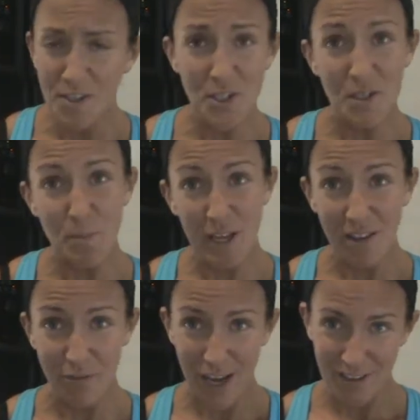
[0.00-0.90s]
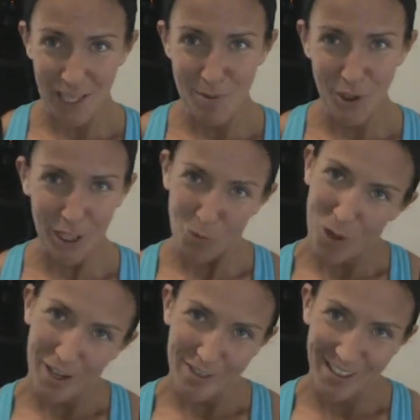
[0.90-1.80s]
Also, speaking of the fact that I'm drinking
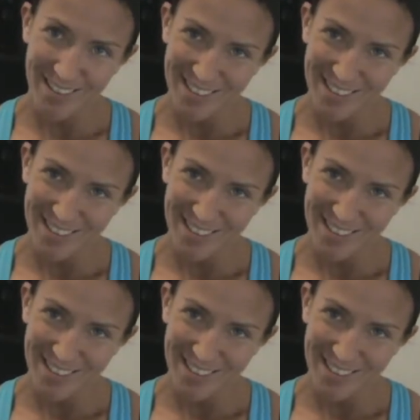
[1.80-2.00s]
water,